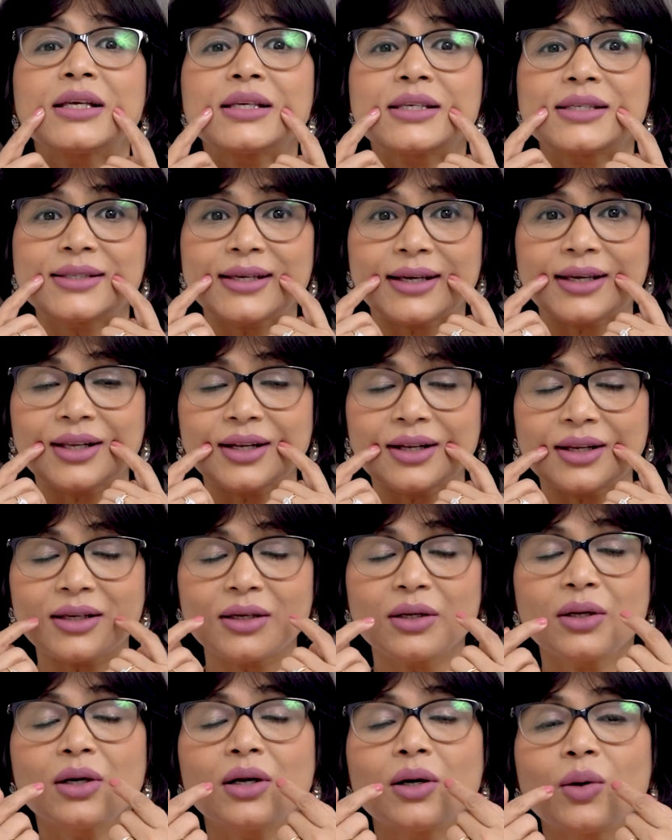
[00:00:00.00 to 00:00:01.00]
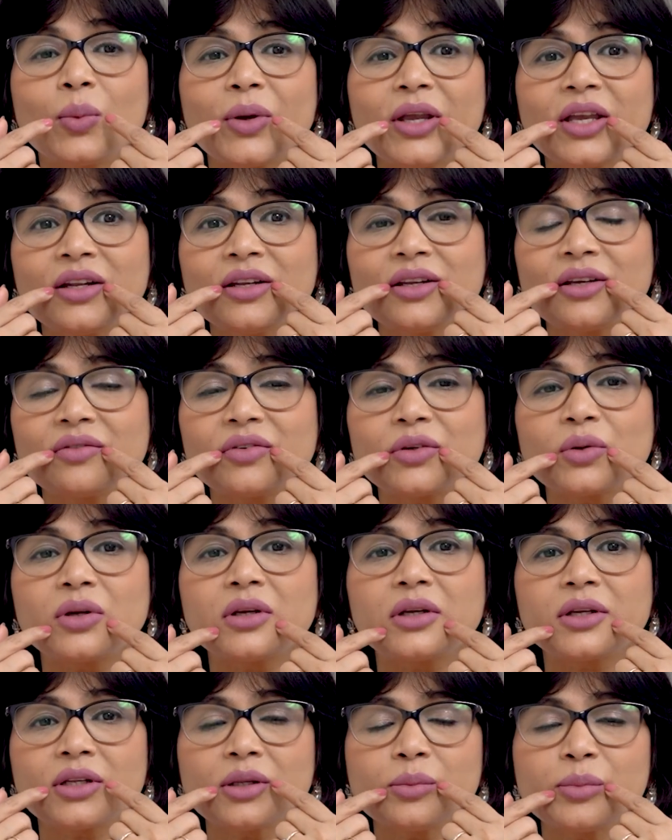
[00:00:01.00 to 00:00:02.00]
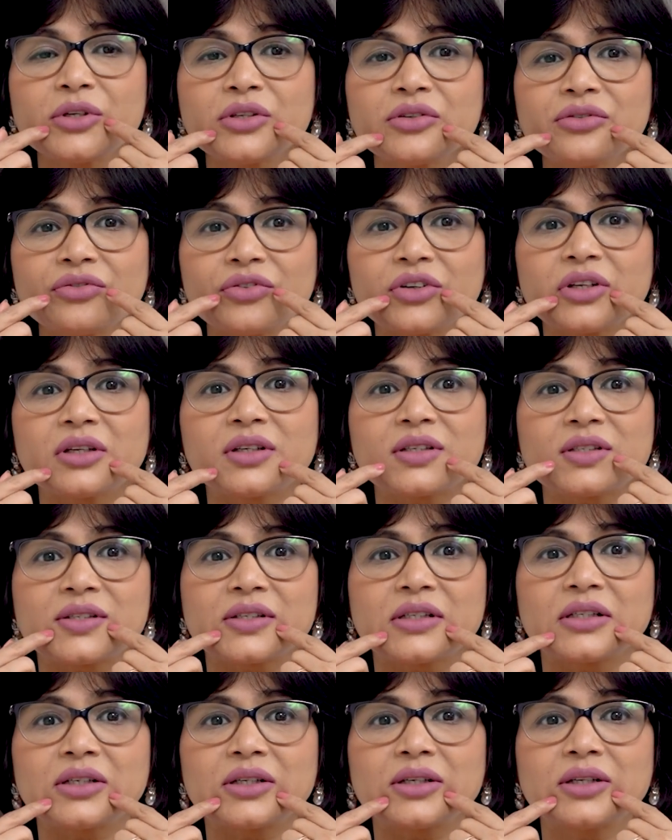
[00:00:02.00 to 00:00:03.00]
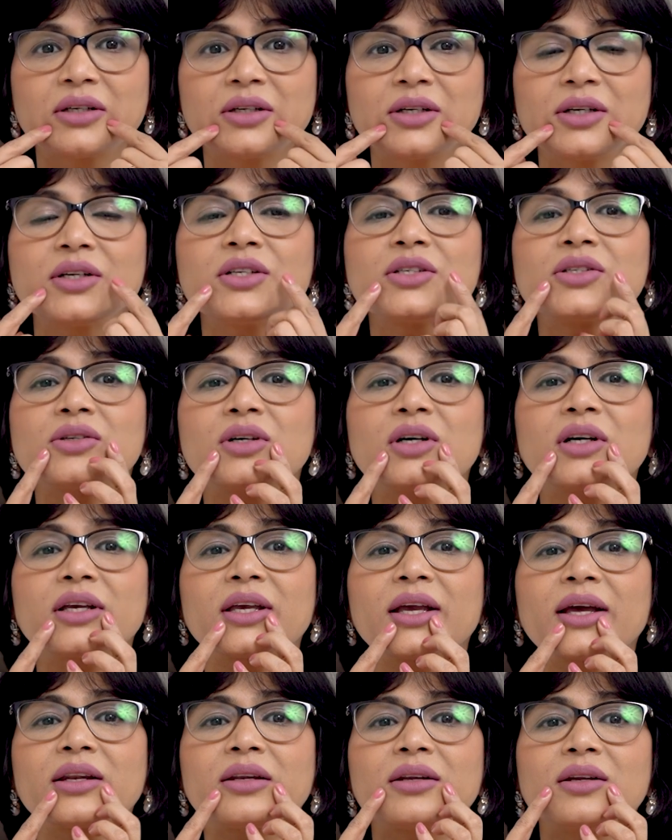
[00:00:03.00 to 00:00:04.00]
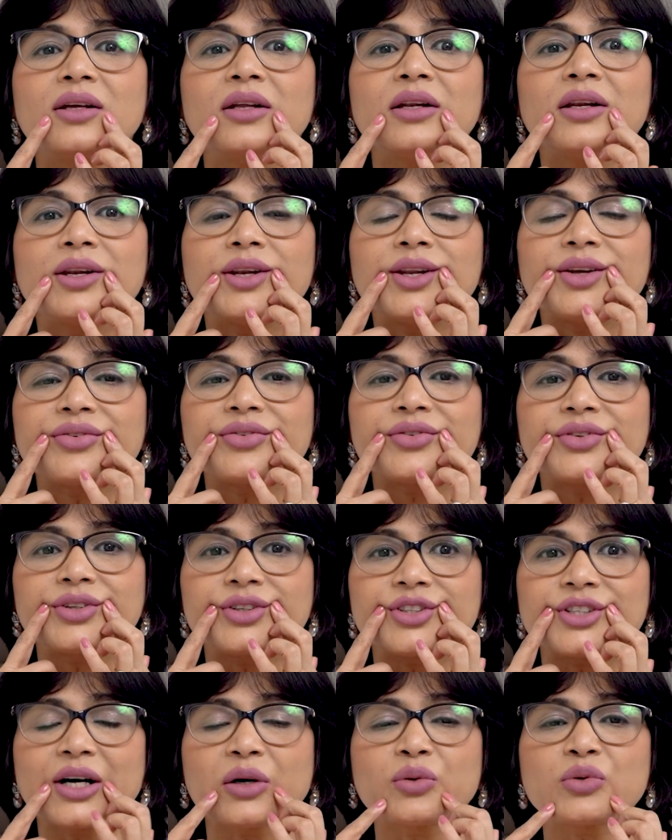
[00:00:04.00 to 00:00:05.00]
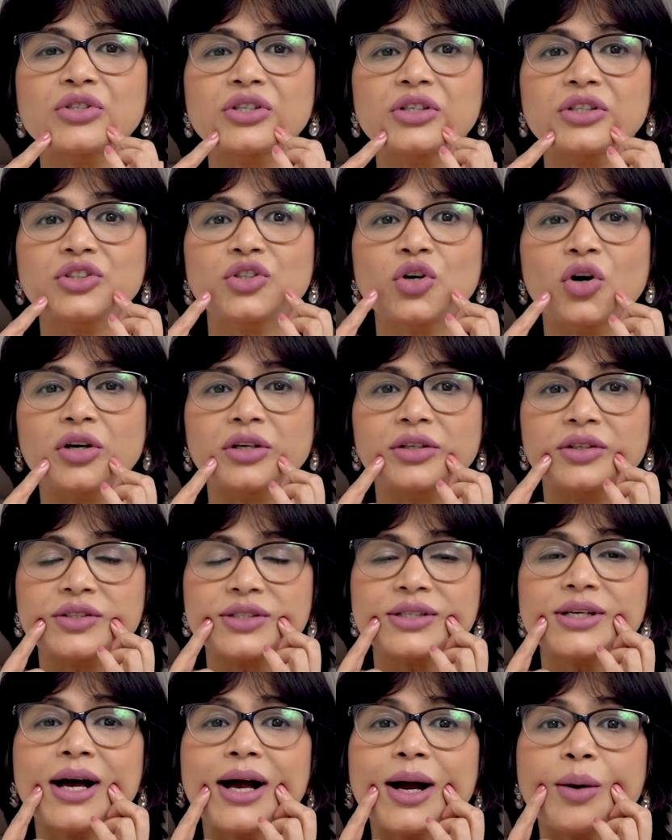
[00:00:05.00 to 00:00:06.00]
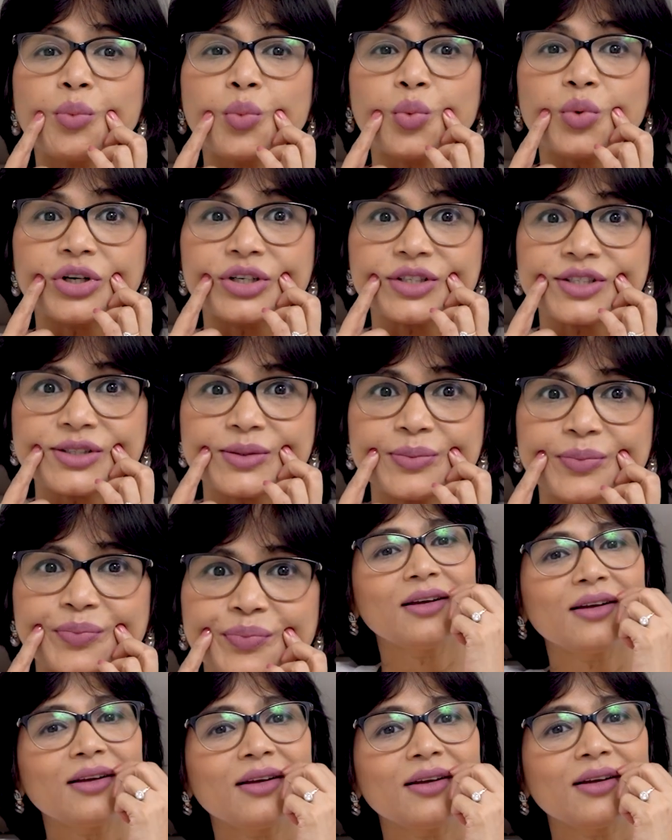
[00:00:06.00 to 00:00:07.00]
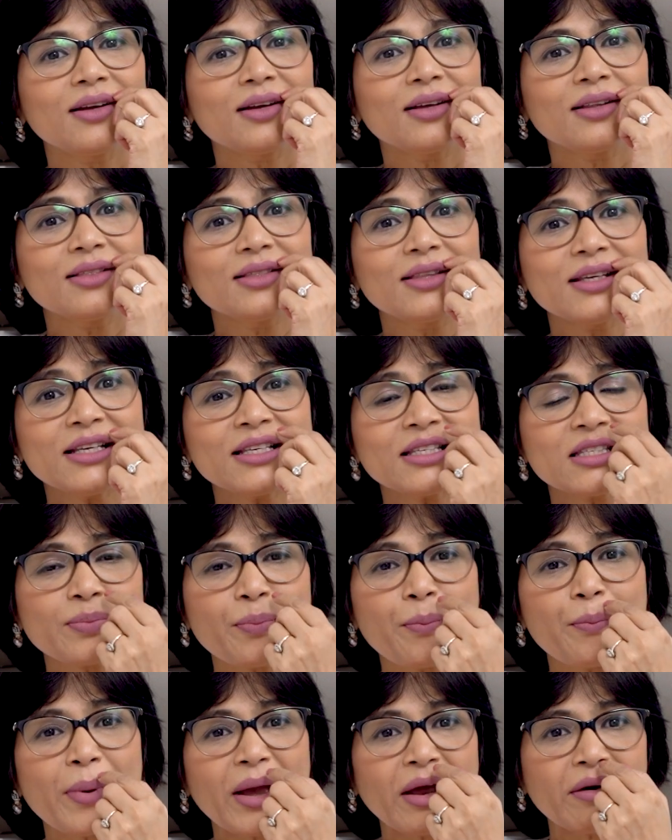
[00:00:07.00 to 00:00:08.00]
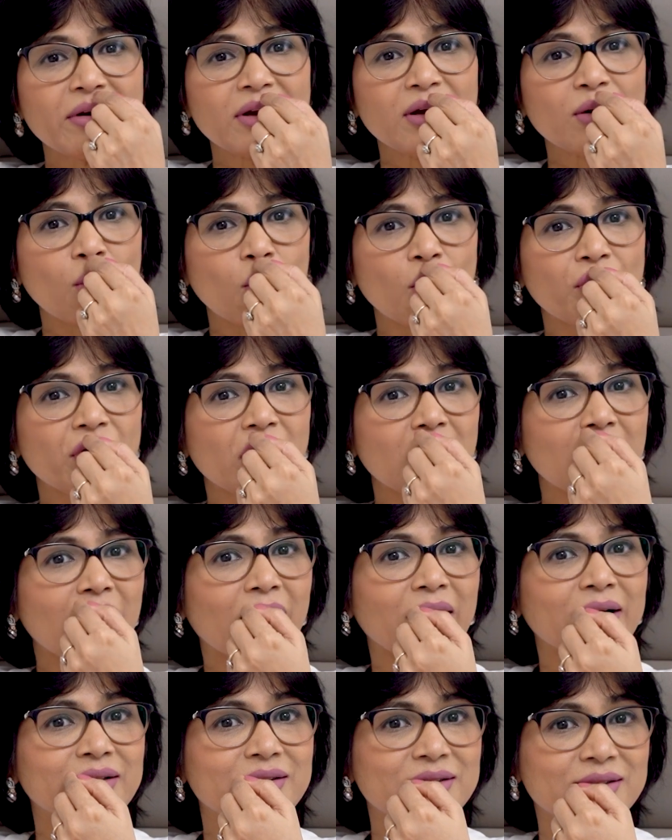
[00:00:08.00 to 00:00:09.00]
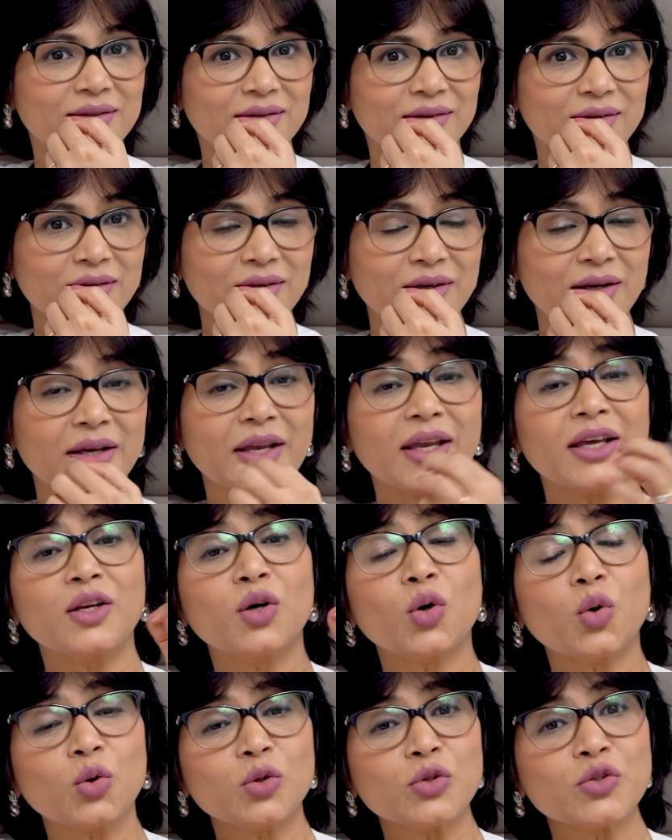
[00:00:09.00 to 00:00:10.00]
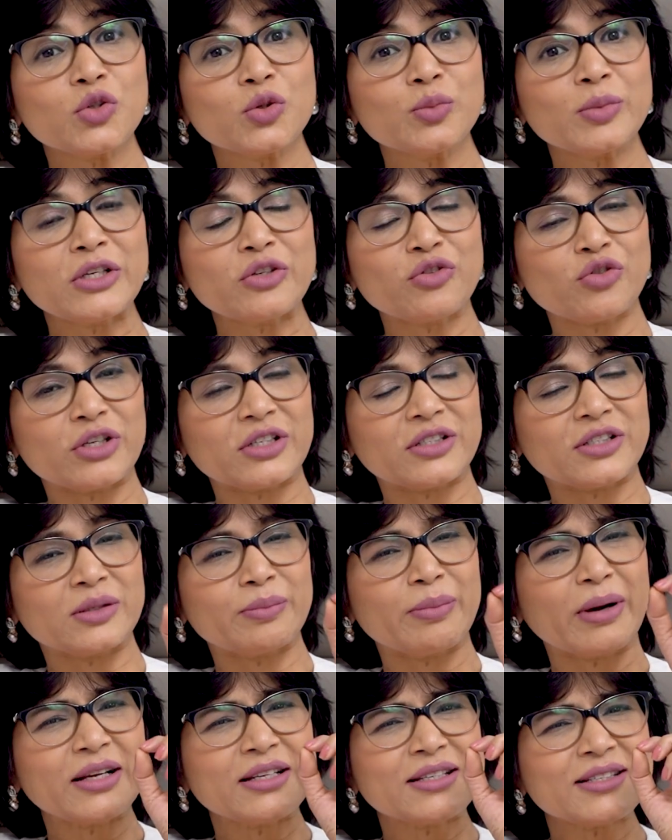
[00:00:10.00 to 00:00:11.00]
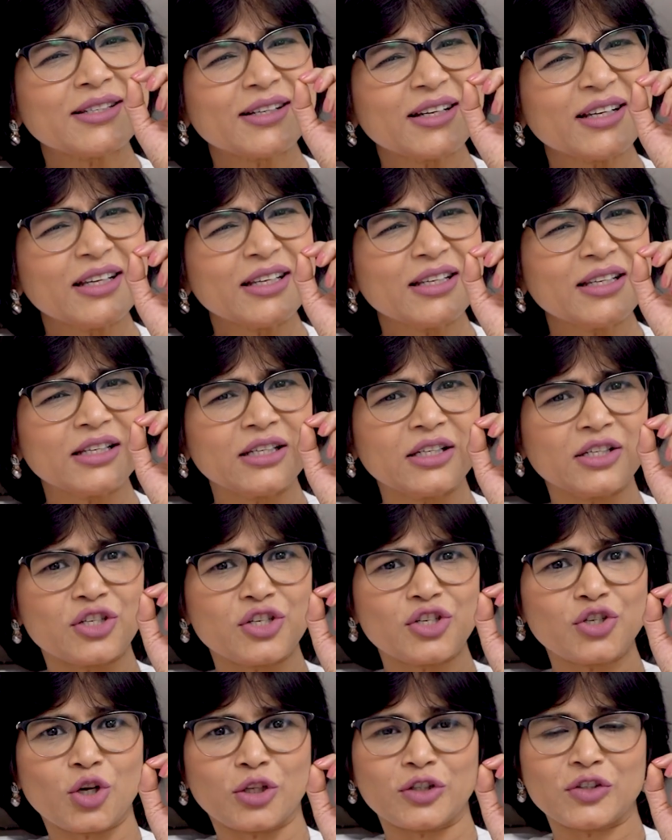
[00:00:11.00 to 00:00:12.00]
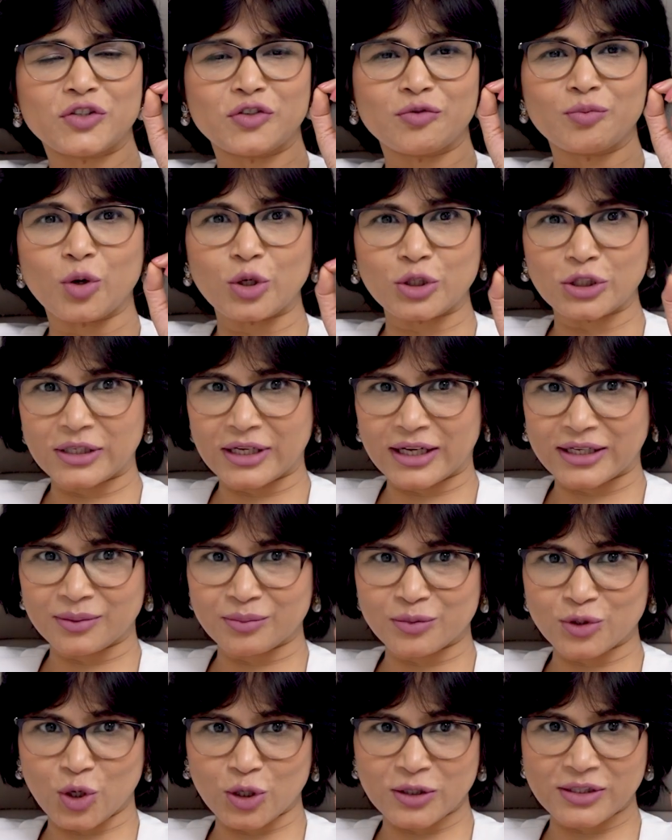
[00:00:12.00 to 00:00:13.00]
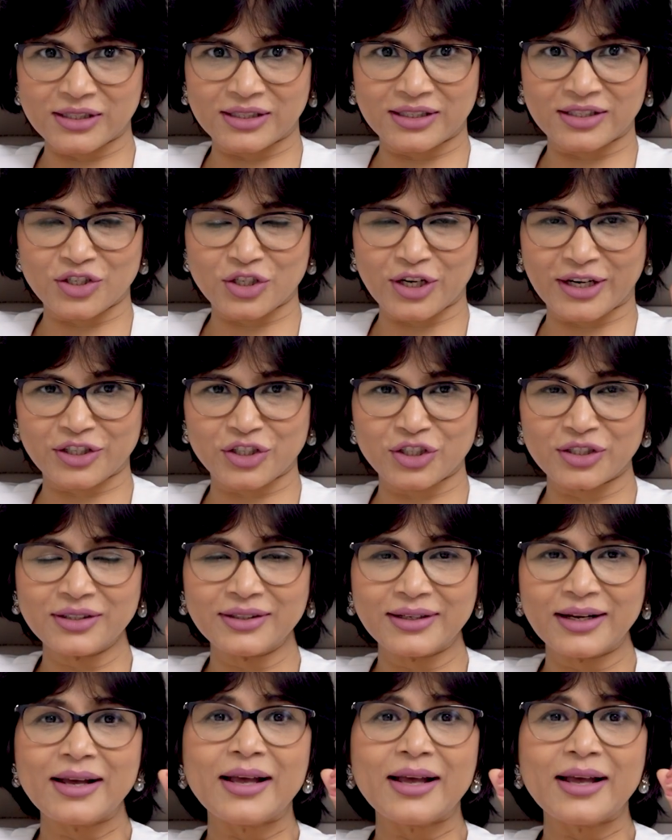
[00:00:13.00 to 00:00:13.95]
Secondly, we can give you a little bit of fillers here to again lift the downturned corners upwards. These perioral lines here can also be treated by tiny shots of botulinum toxin injection,